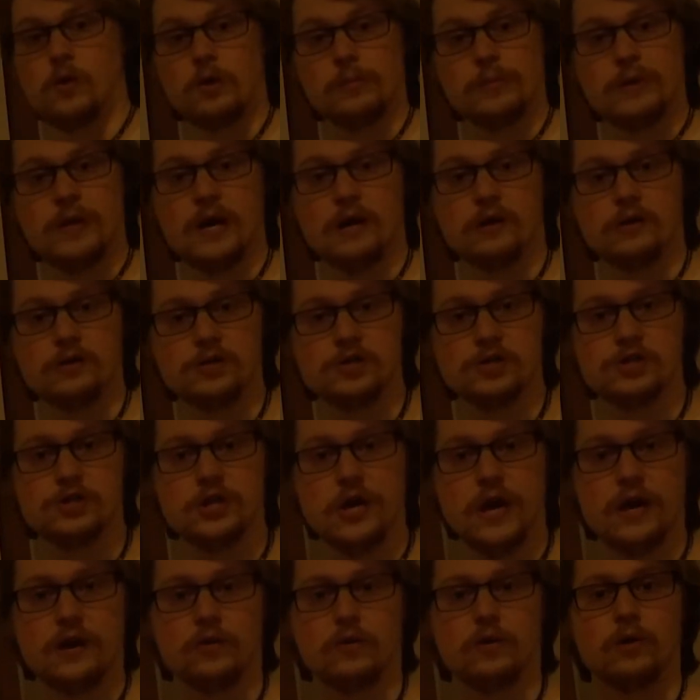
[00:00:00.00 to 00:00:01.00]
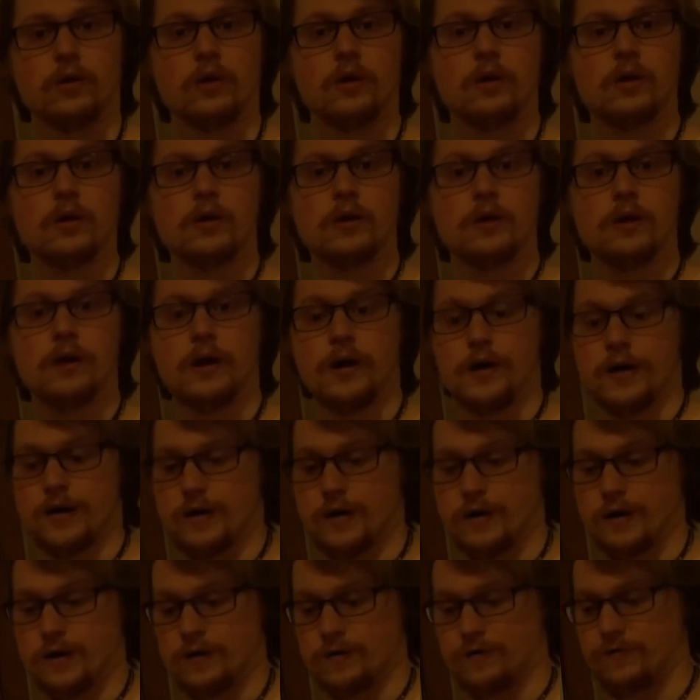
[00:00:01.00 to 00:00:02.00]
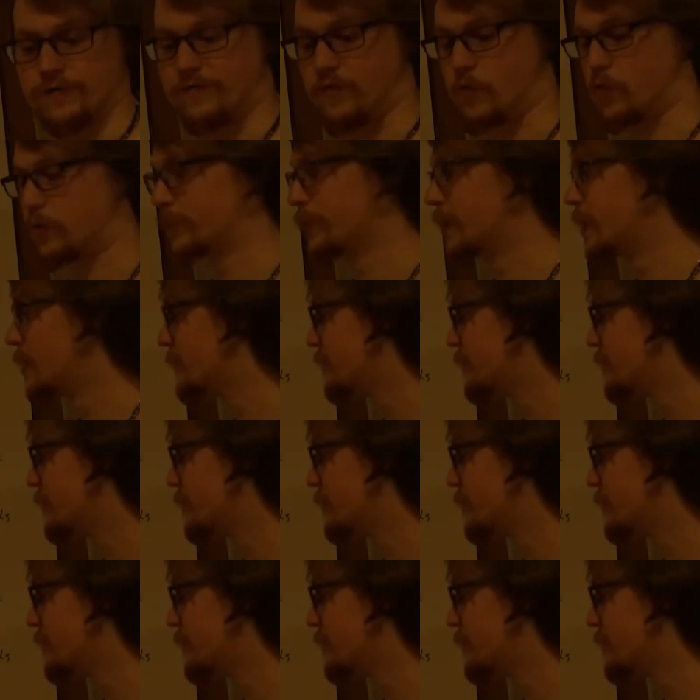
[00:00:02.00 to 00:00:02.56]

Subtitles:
to be our general formula